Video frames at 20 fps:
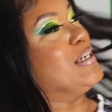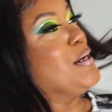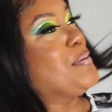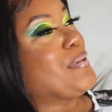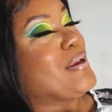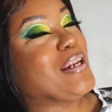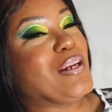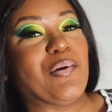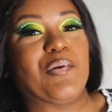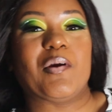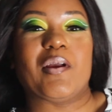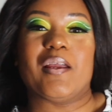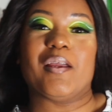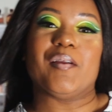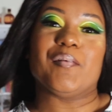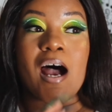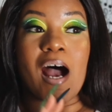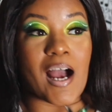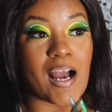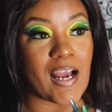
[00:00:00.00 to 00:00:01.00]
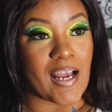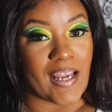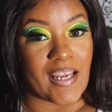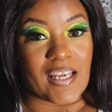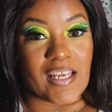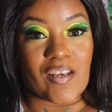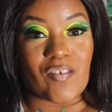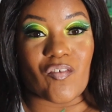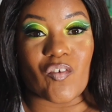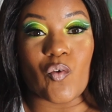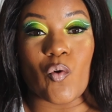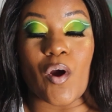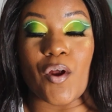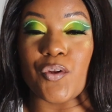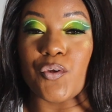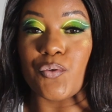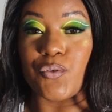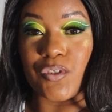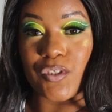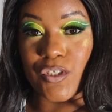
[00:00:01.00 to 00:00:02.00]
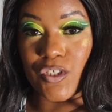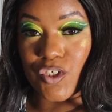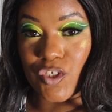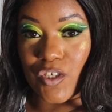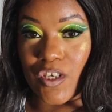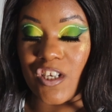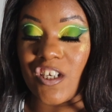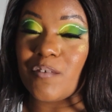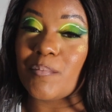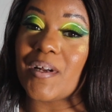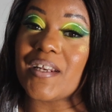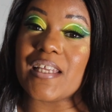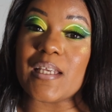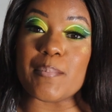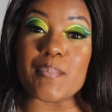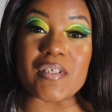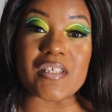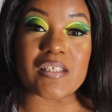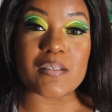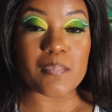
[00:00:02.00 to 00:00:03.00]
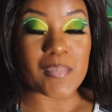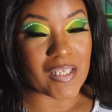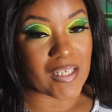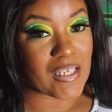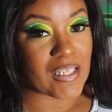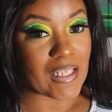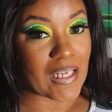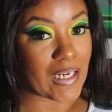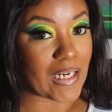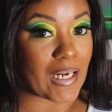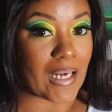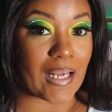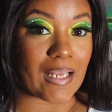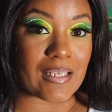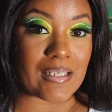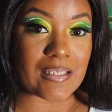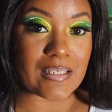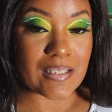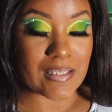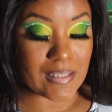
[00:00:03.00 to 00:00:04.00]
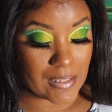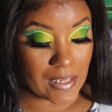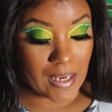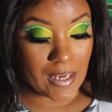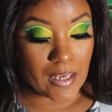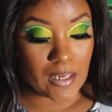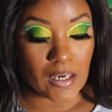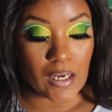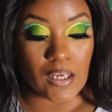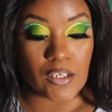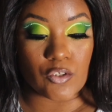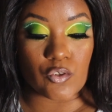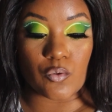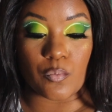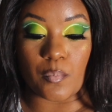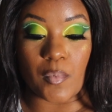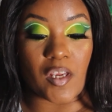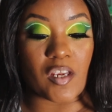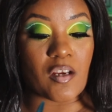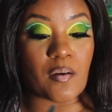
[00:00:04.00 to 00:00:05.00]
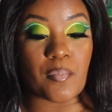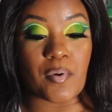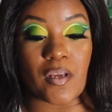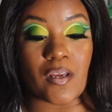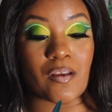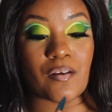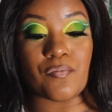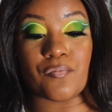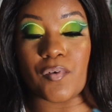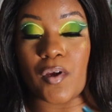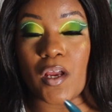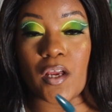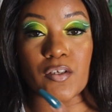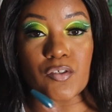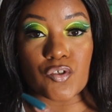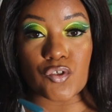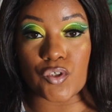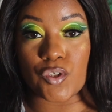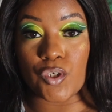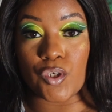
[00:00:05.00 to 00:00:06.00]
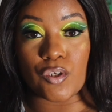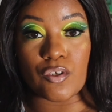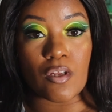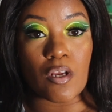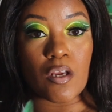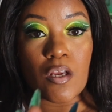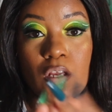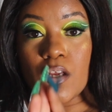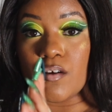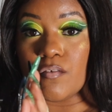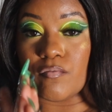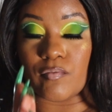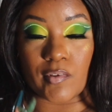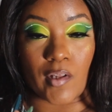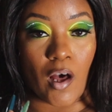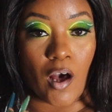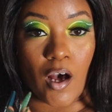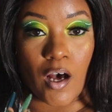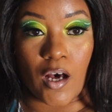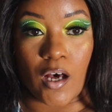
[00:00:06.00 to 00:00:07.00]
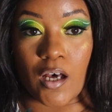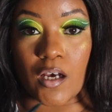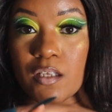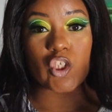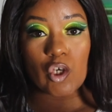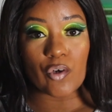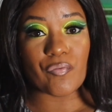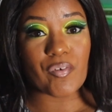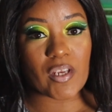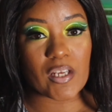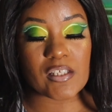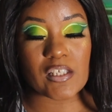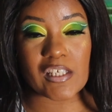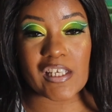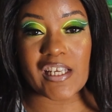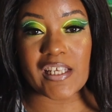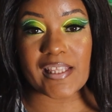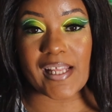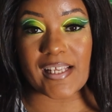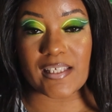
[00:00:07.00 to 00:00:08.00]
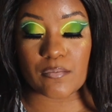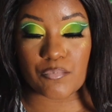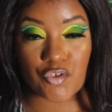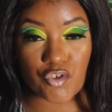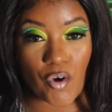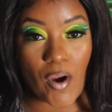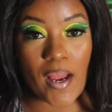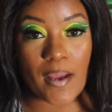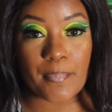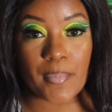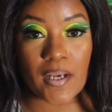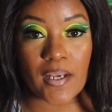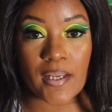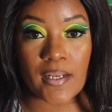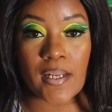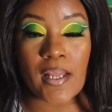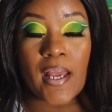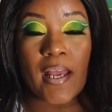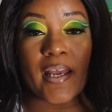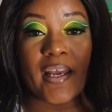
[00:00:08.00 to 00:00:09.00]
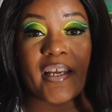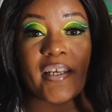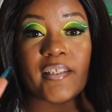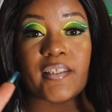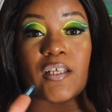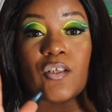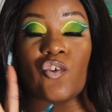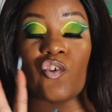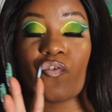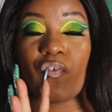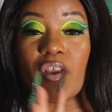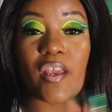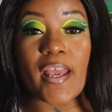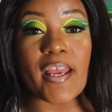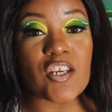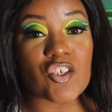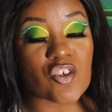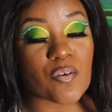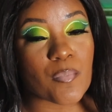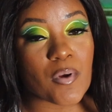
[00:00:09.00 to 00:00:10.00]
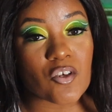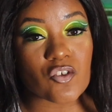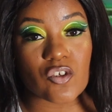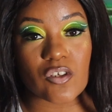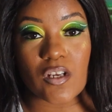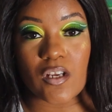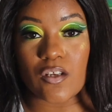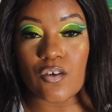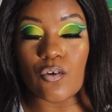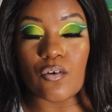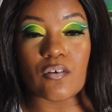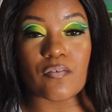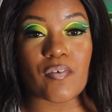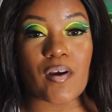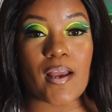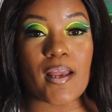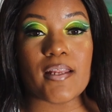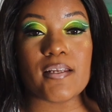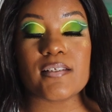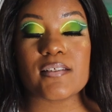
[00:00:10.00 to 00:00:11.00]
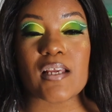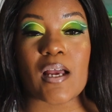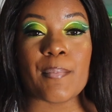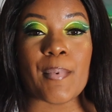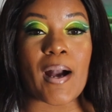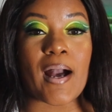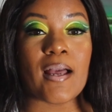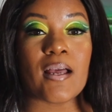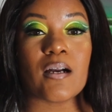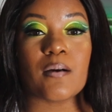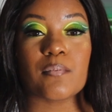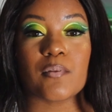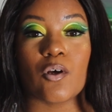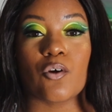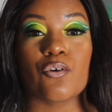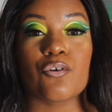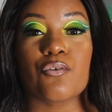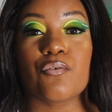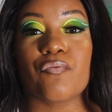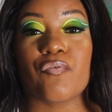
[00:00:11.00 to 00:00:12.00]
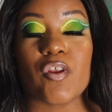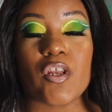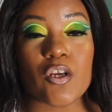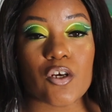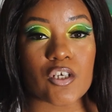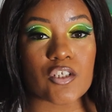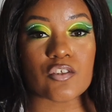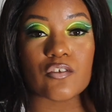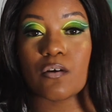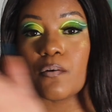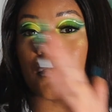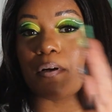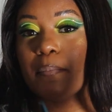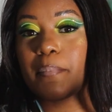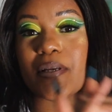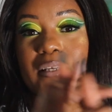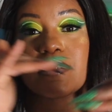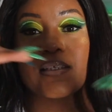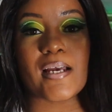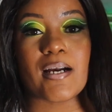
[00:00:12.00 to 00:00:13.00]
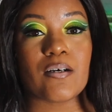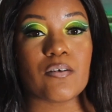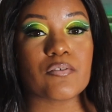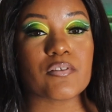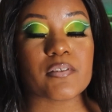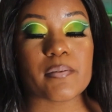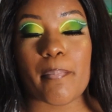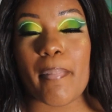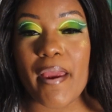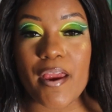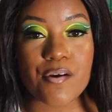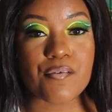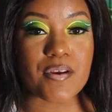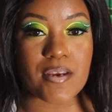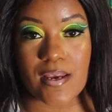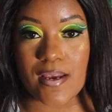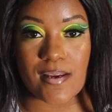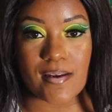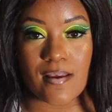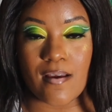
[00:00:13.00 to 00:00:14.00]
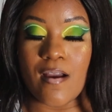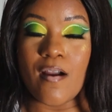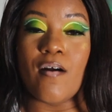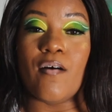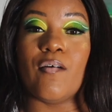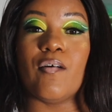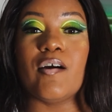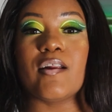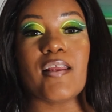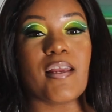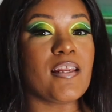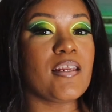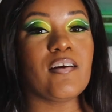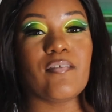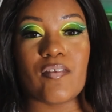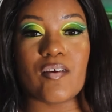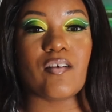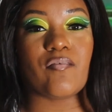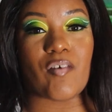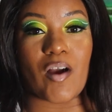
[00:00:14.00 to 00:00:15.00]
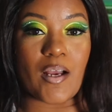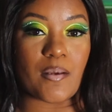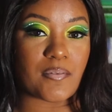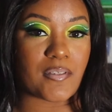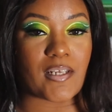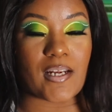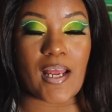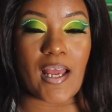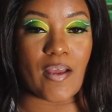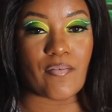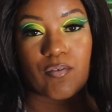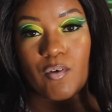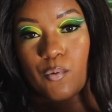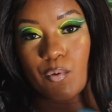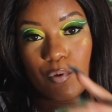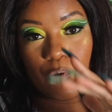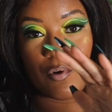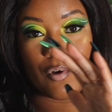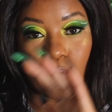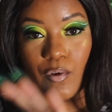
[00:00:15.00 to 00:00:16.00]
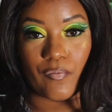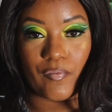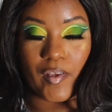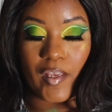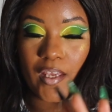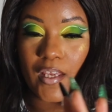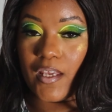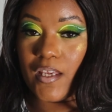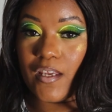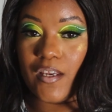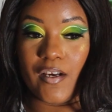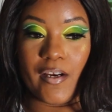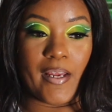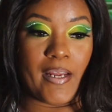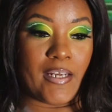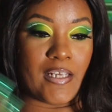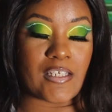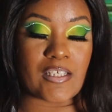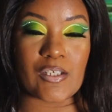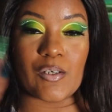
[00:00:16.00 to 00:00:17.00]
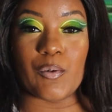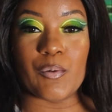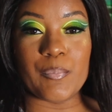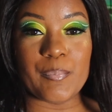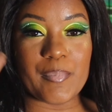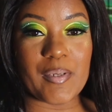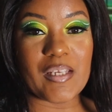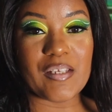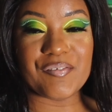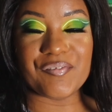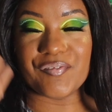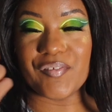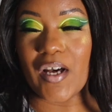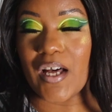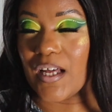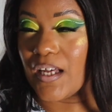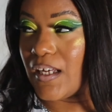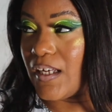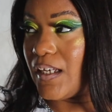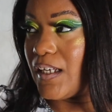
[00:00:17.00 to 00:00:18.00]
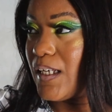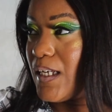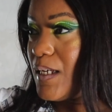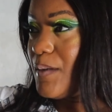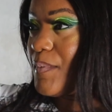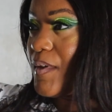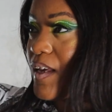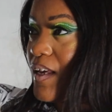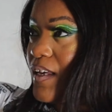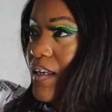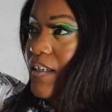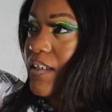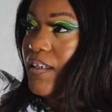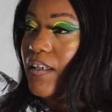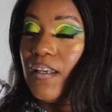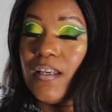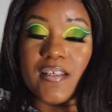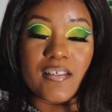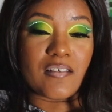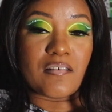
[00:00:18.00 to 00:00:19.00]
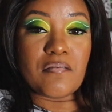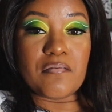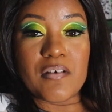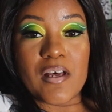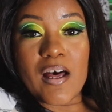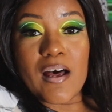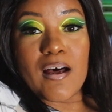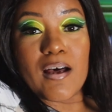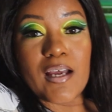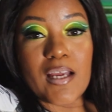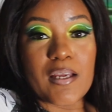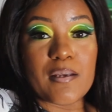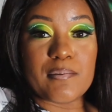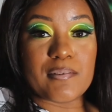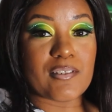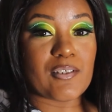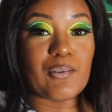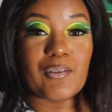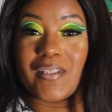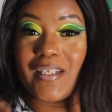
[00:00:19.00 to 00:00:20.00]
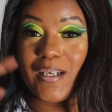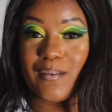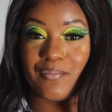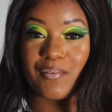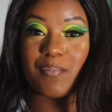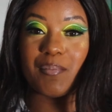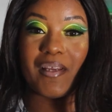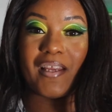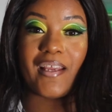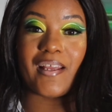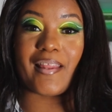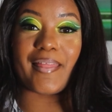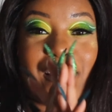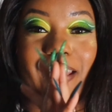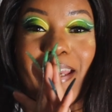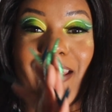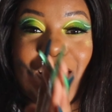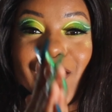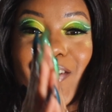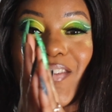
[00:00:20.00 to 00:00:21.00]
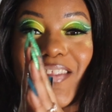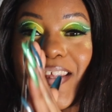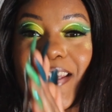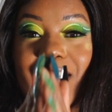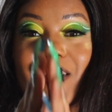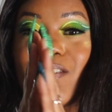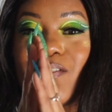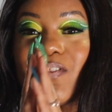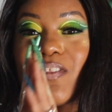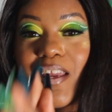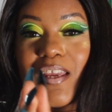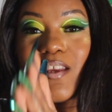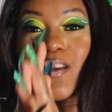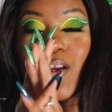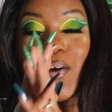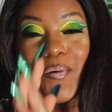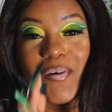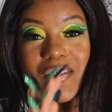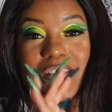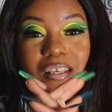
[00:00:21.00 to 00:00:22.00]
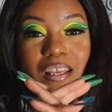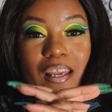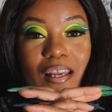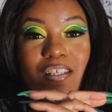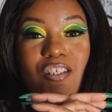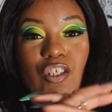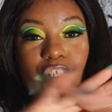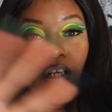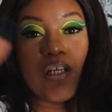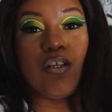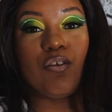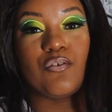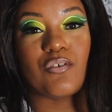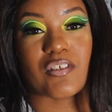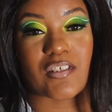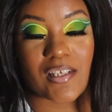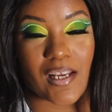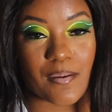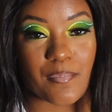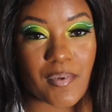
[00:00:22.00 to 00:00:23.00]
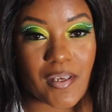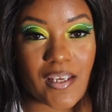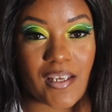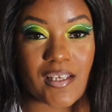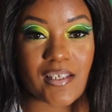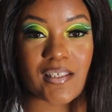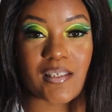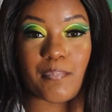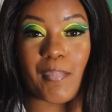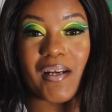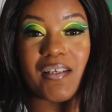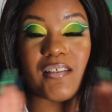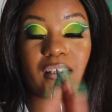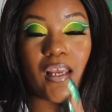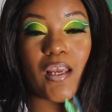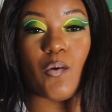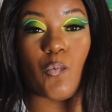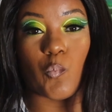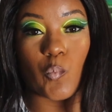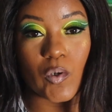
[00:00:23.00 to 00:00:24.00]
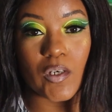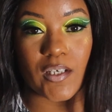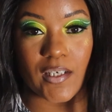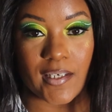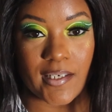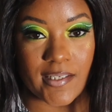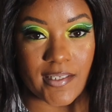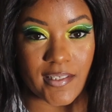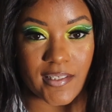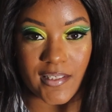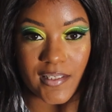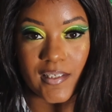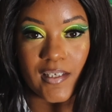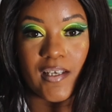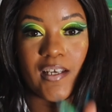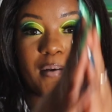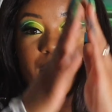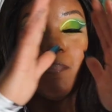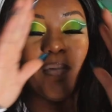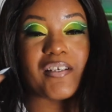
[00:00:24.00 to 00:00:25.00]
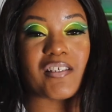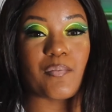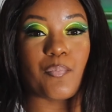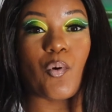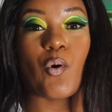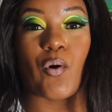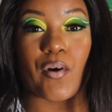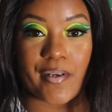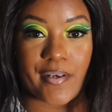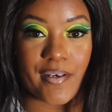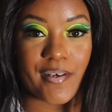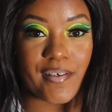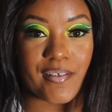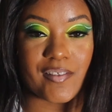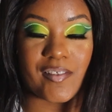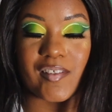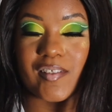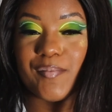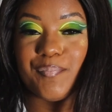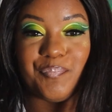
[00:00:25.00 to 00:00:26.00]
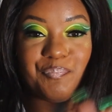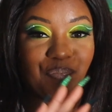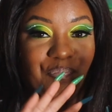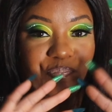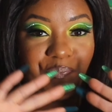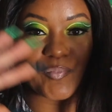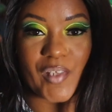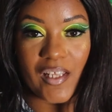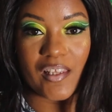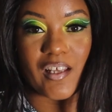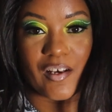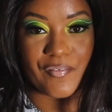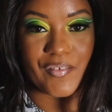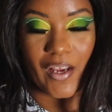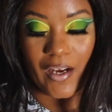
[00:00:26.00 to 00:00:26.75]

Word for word: But anyway, hi, if you are new to this channel, my name is Minnie. Like I said, I do makeup, hair, fashion, vlog. Don't forget to hit that subscribe button, hit that notification bell so you get notified anytime I upload a new video, because you don't want to miss out, period, on any of the good vibes that I have going on over here. And it's gonna be a vibe. Here's a vibe. It's only up from here. Thank you, thank you, thank you once again to the new subbies, my day ones, my supporters. I love